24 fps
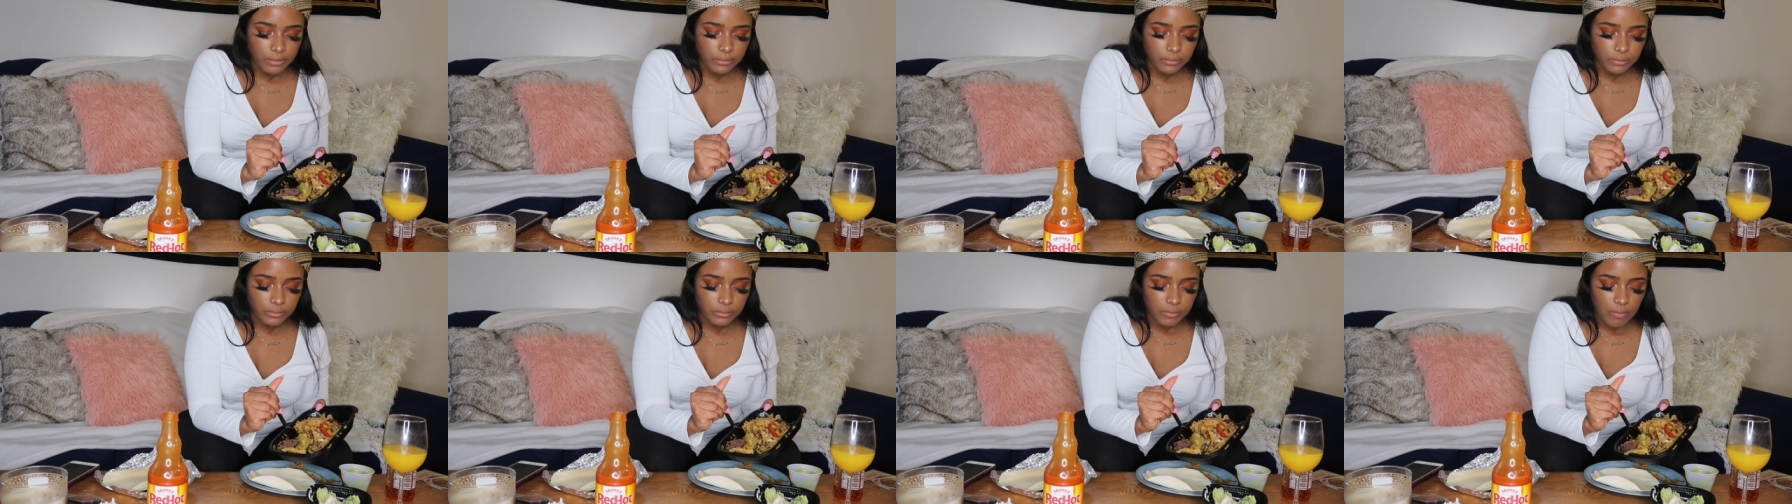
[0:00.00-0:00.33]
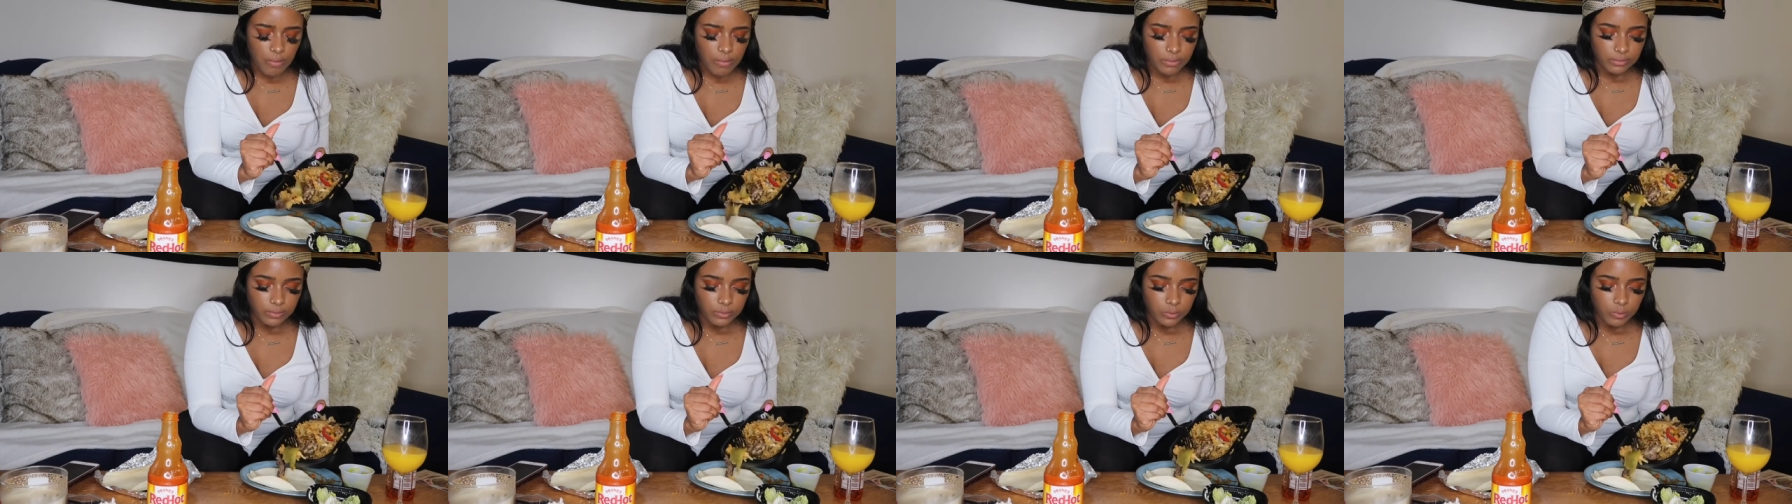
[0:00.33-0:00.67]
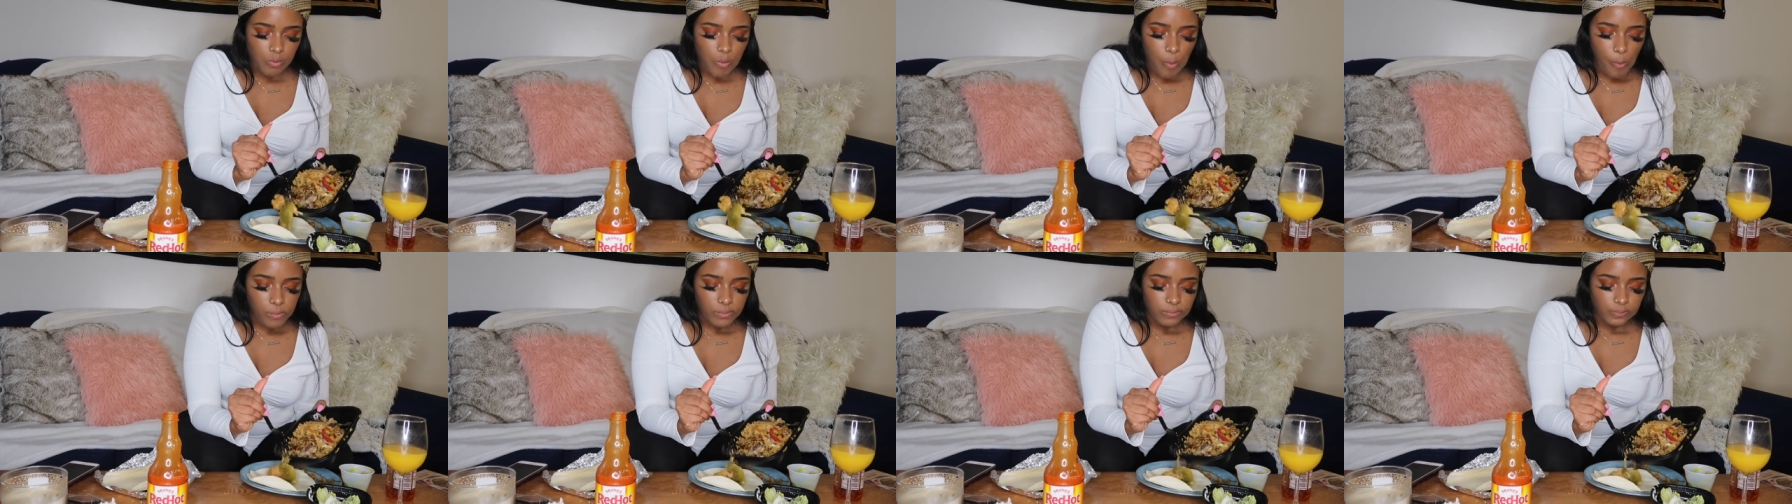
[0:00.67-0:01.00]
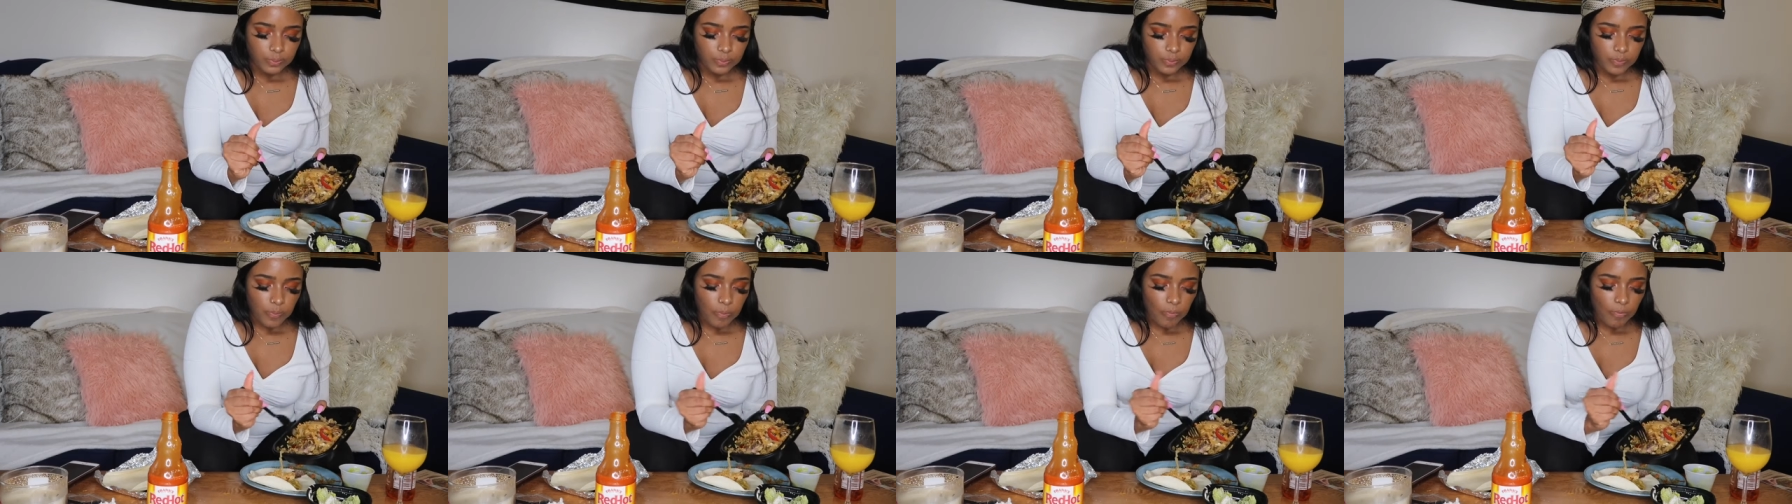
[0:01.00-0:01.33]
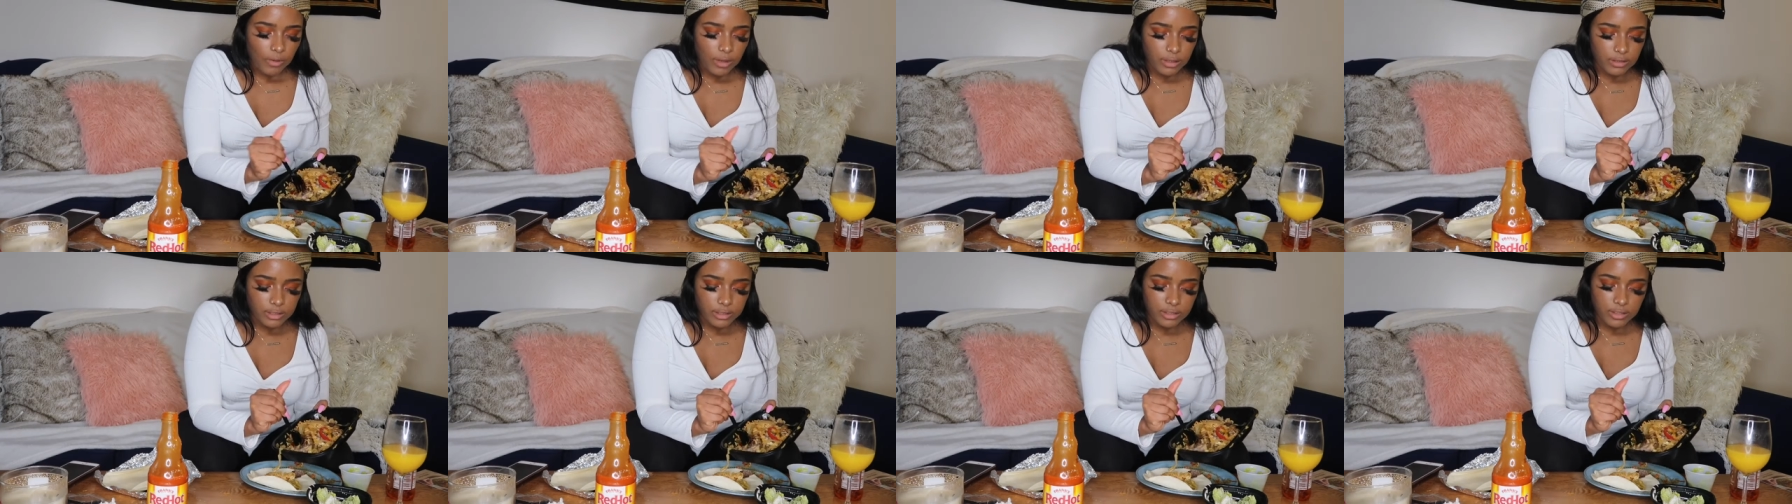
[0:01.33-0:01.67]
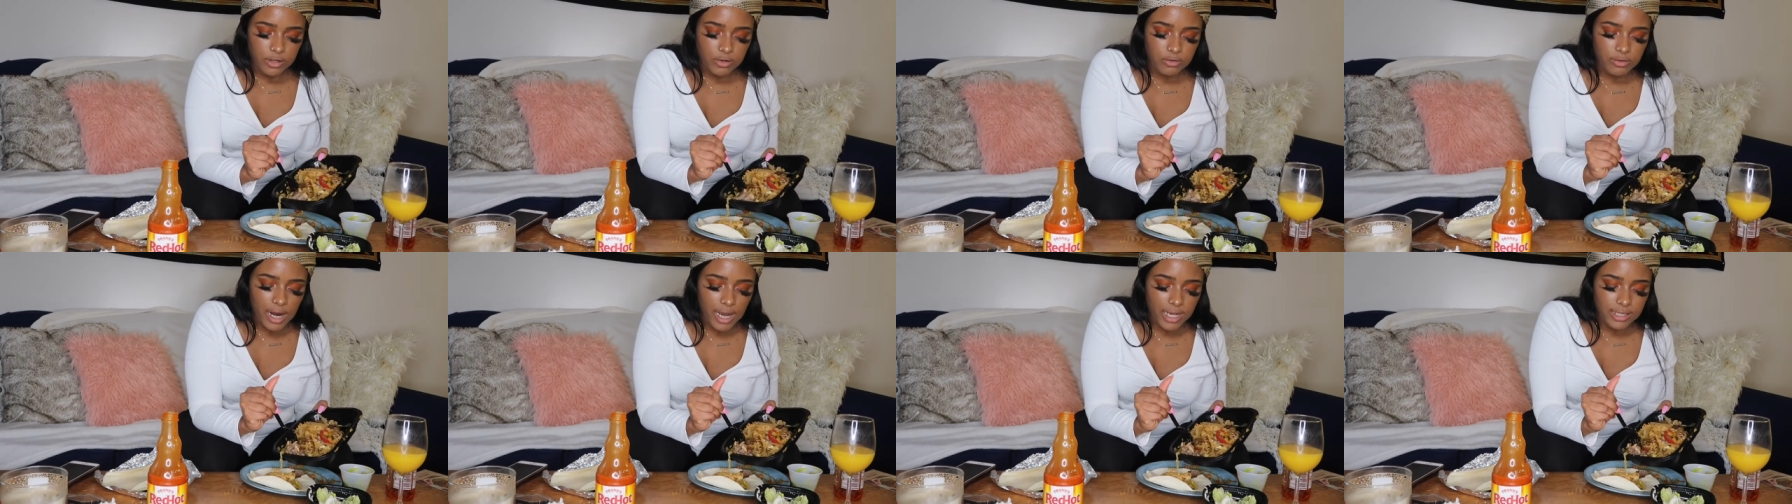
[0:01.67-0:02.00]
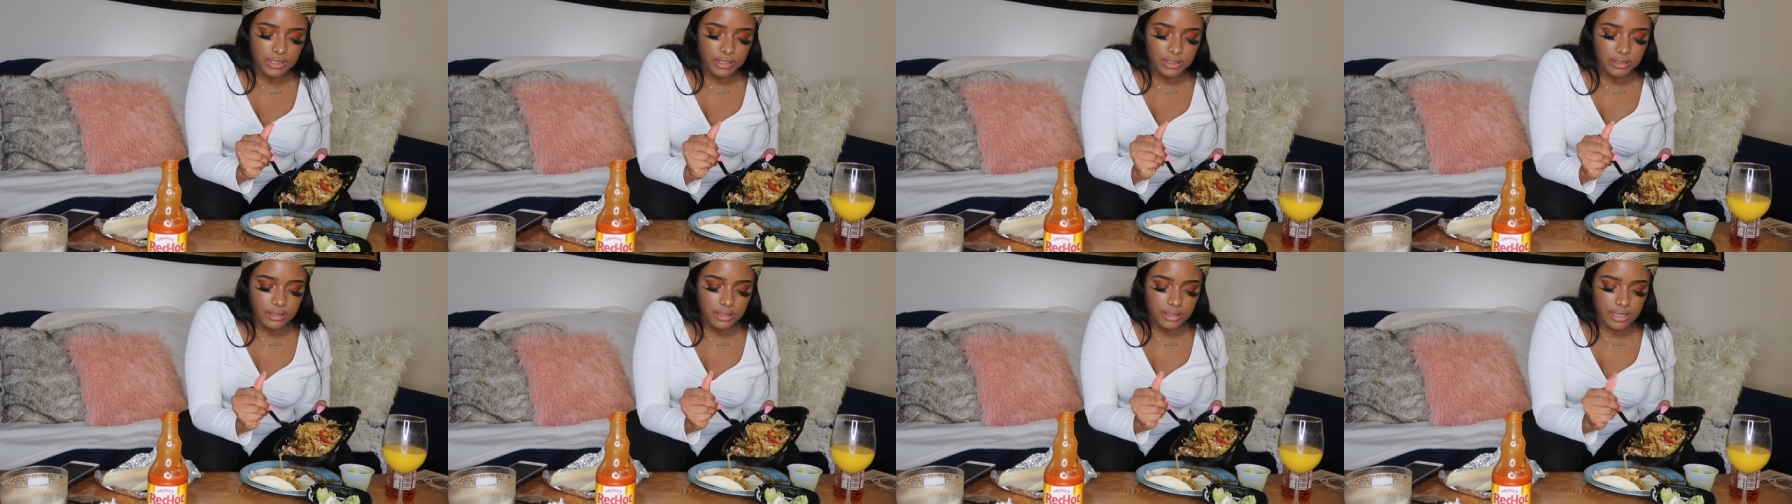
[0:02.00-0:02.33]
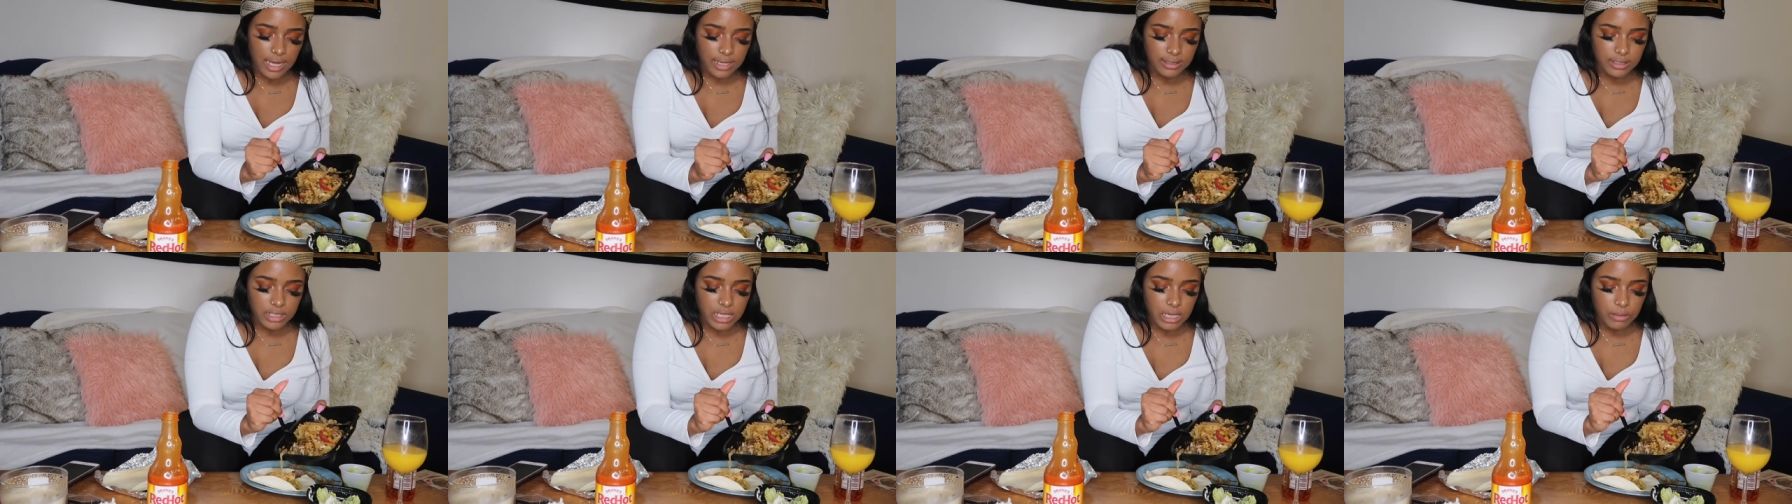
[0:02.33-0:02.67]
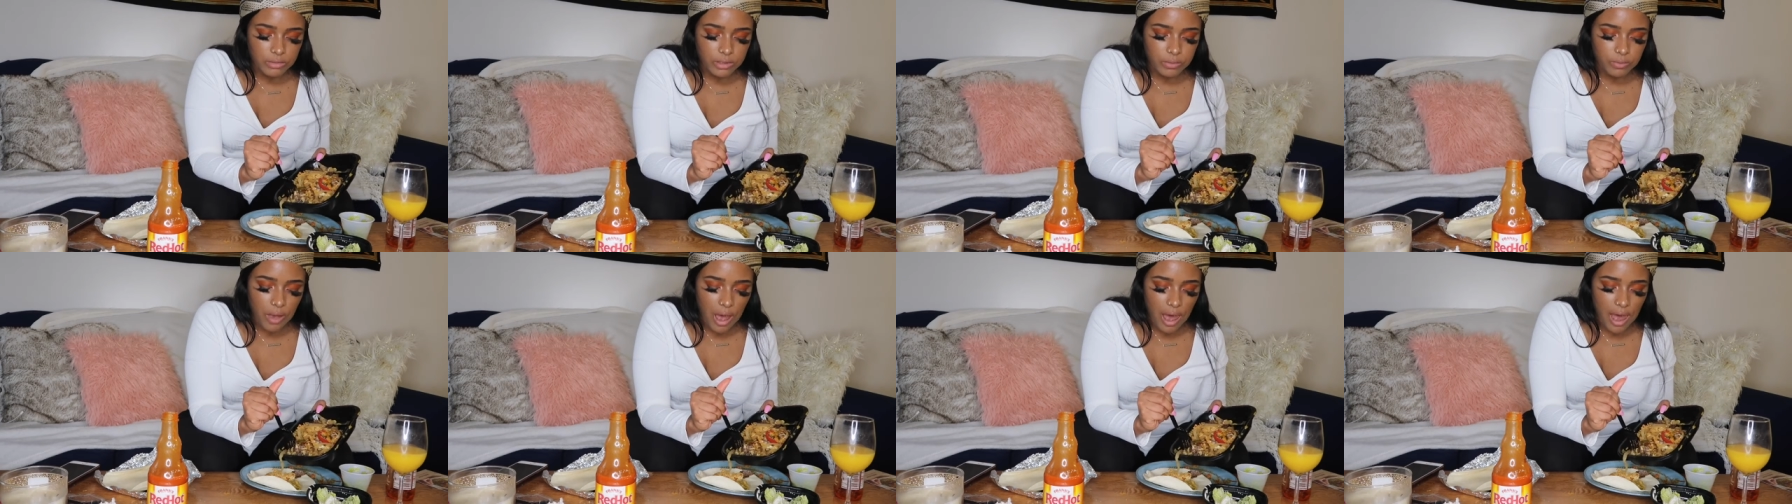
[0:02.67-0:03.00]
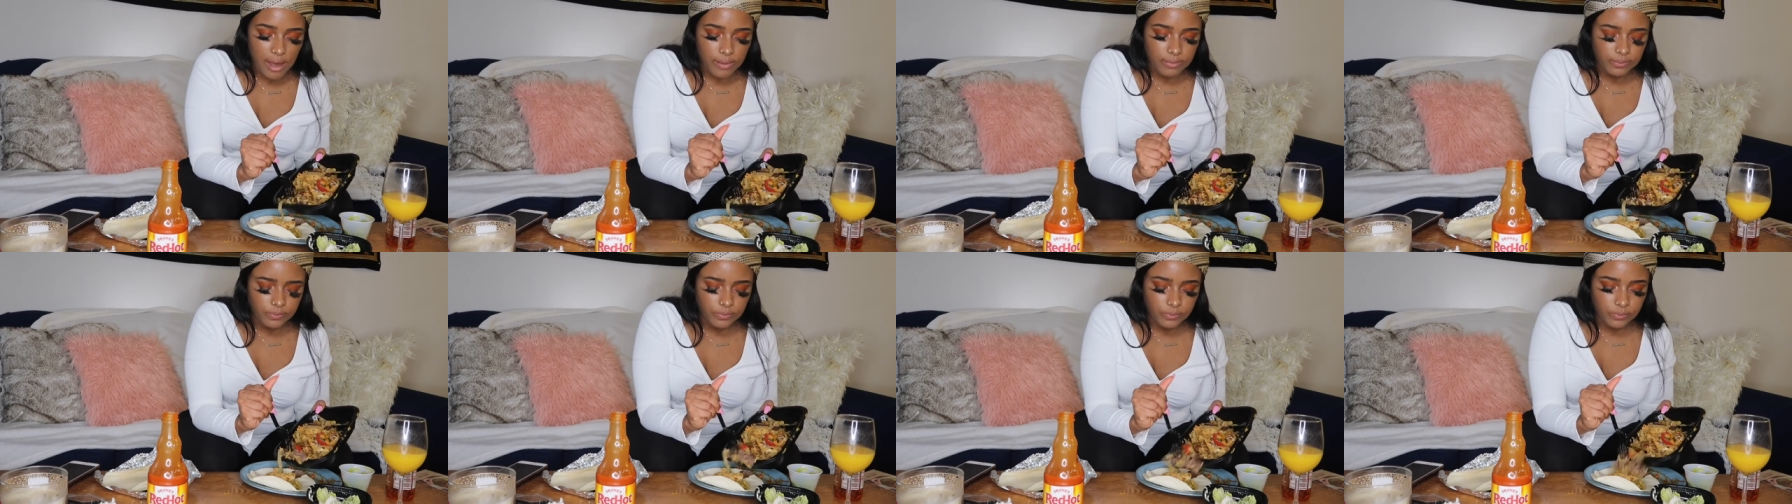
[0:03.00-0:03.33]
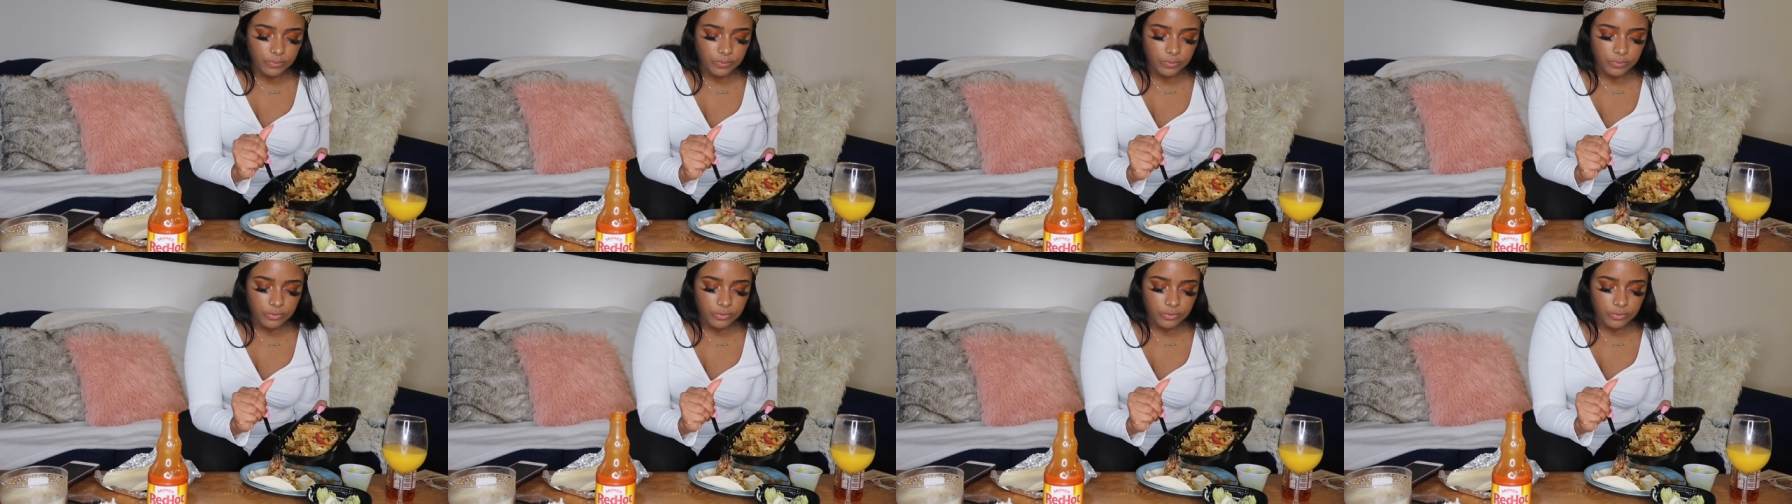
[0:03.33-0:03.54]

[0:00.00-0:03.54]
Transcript: but still rising to that same spot,